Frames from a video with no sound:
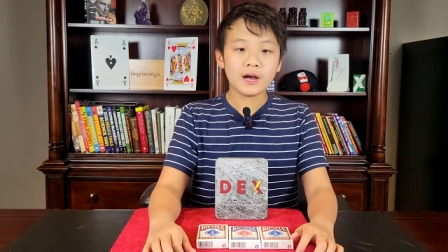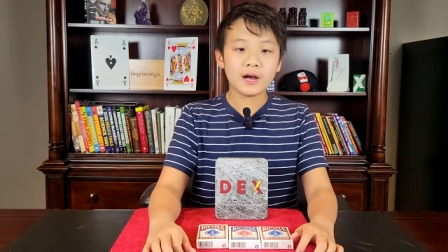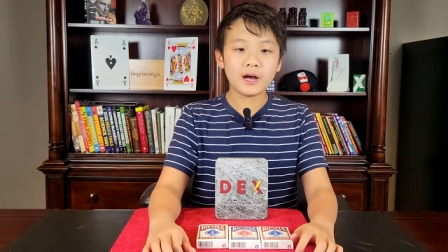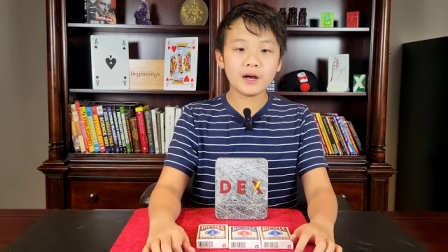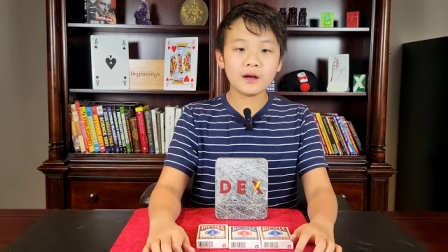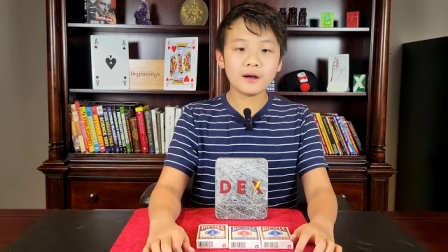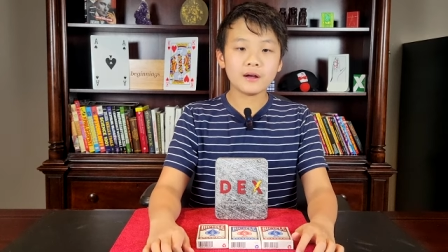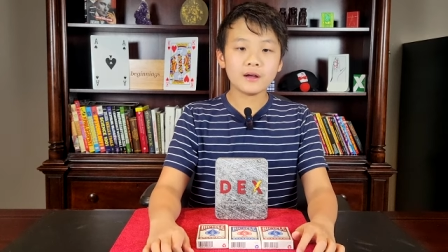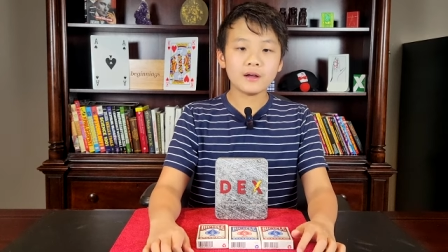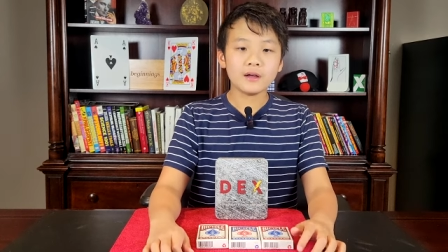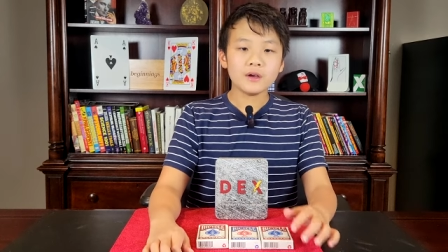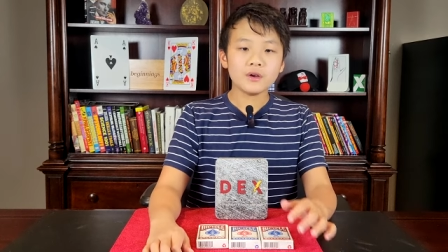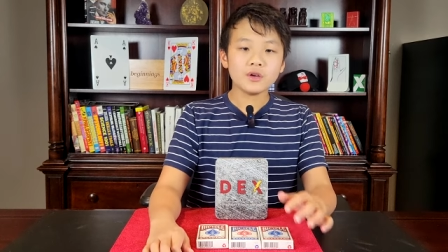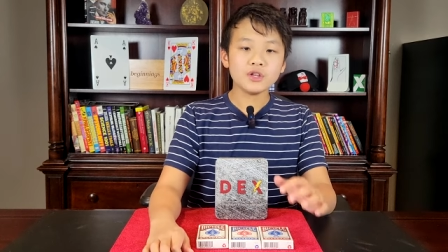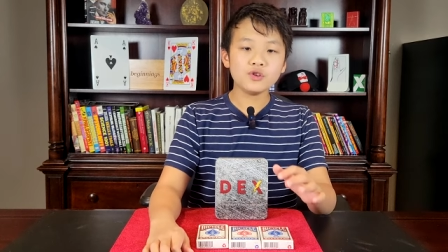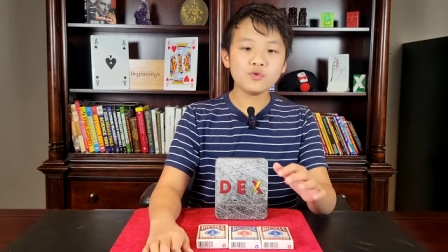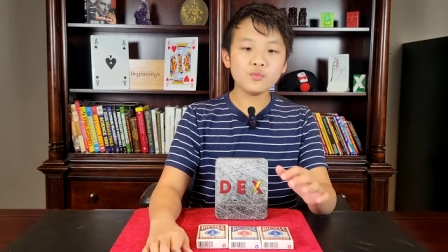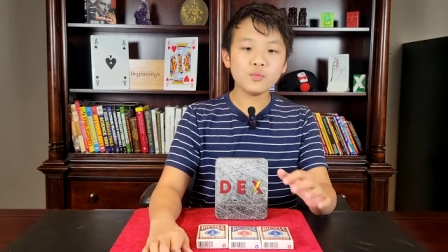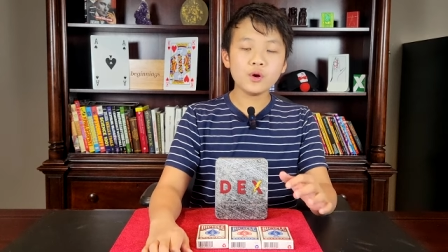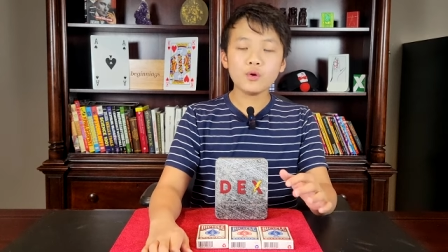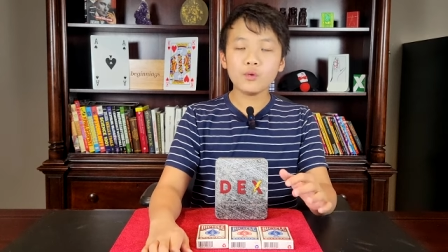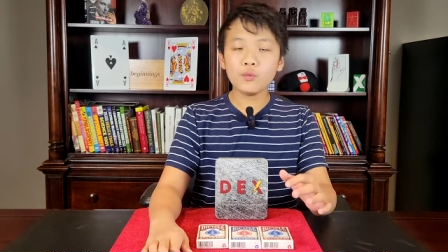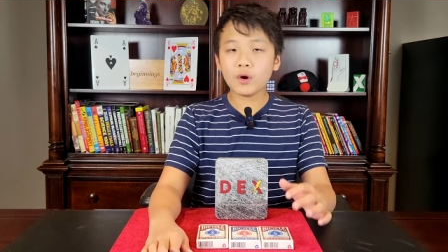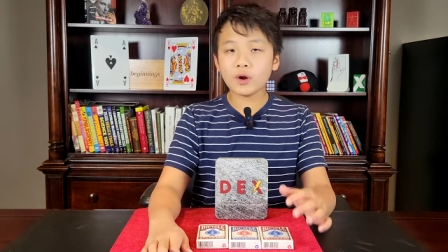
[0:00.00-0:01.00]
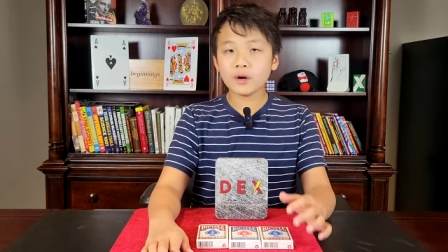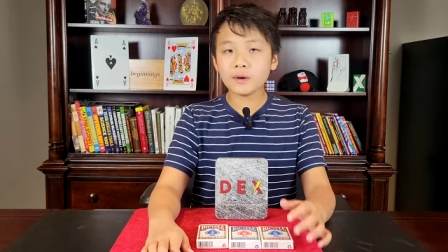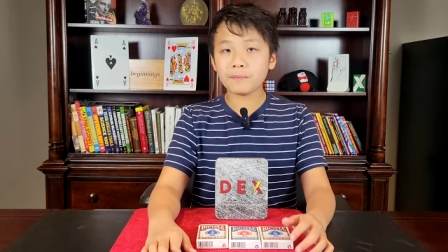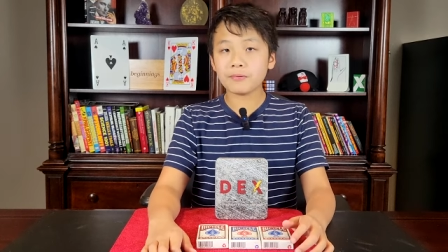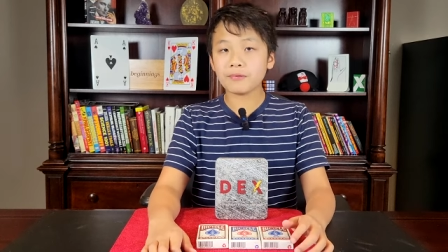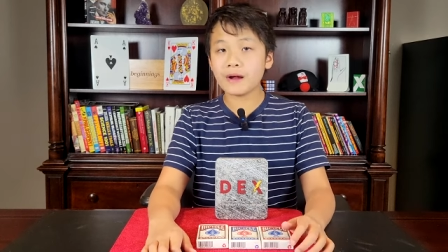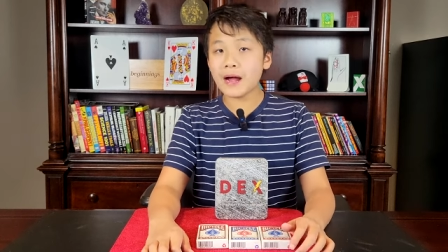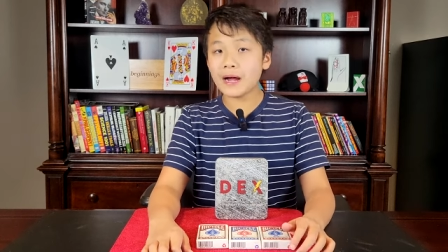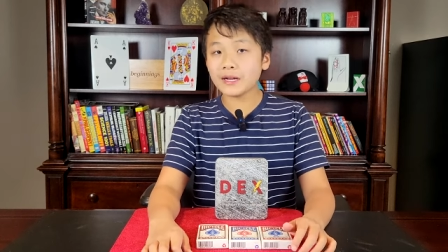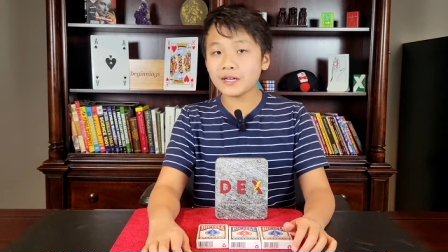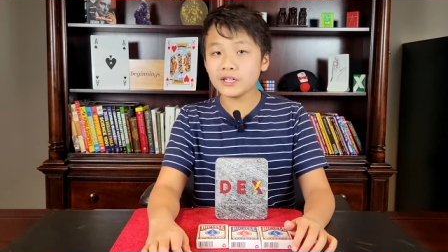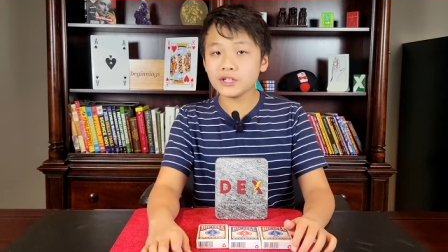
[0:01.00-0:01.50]
Uh, you will want to
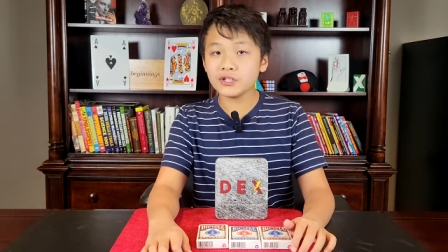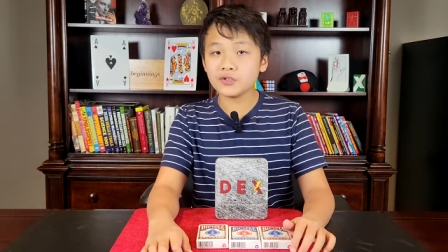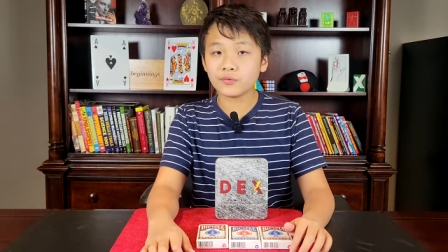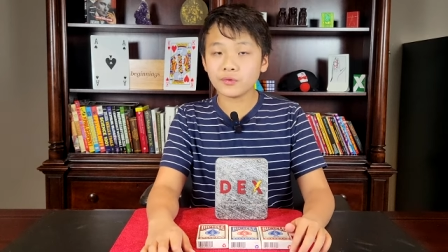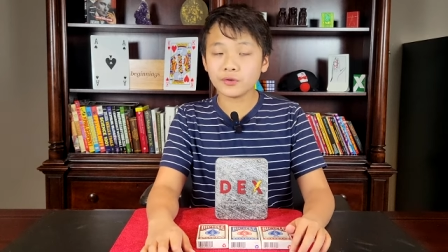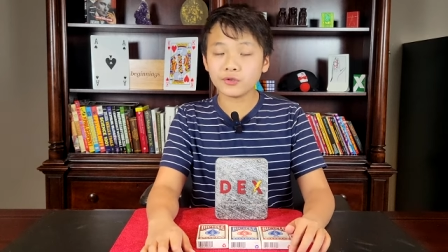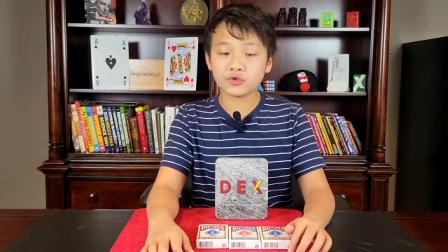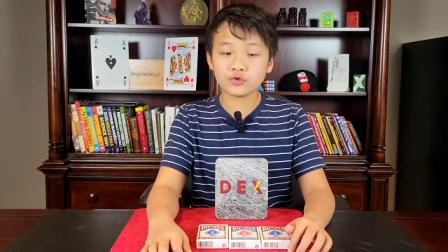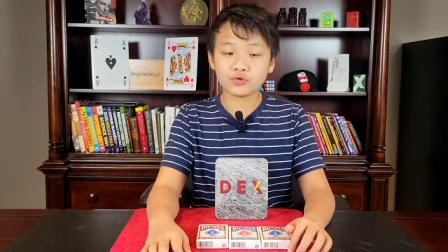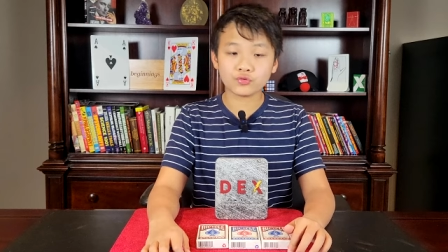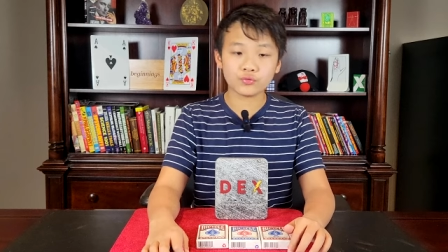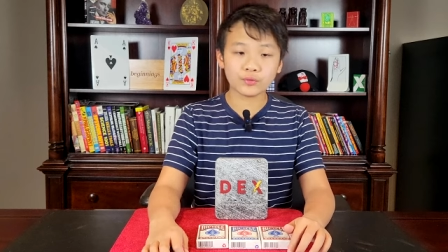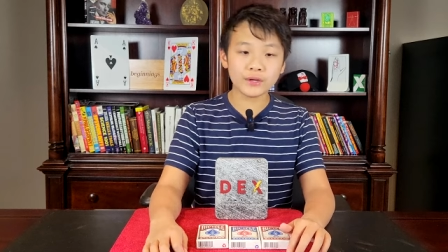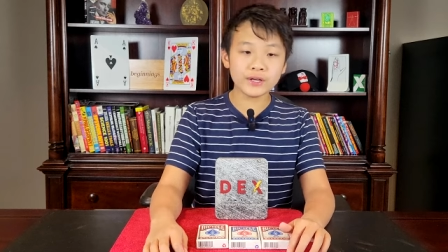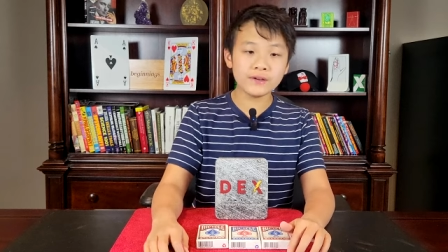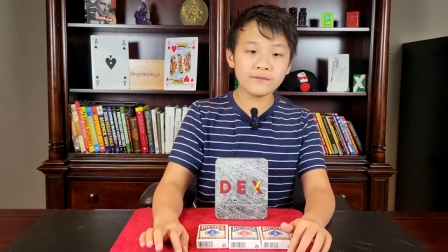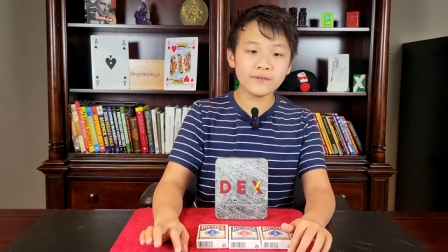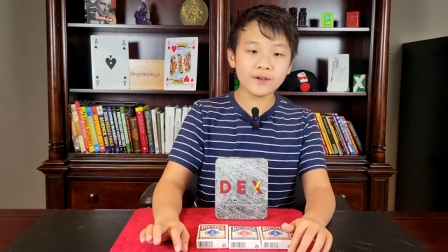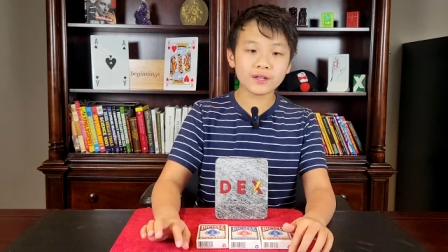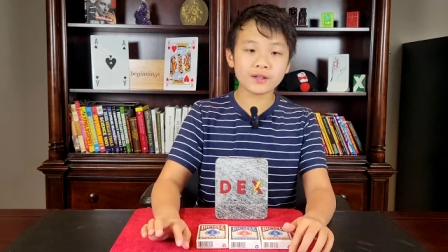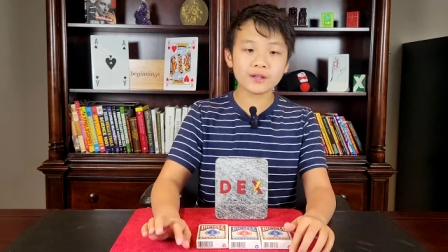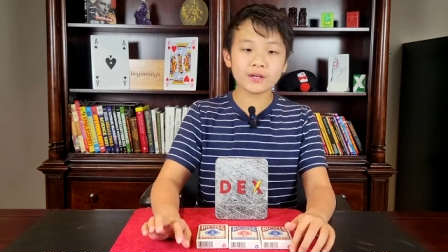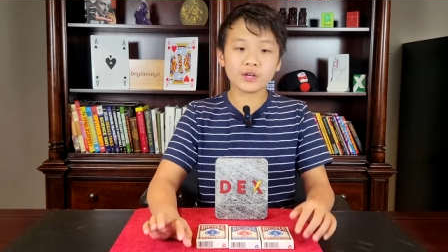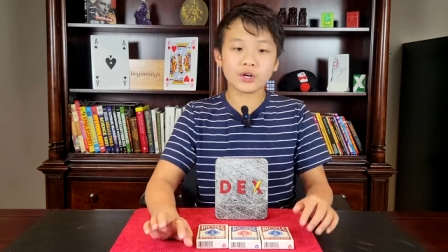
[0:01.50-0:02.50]
practice retrieving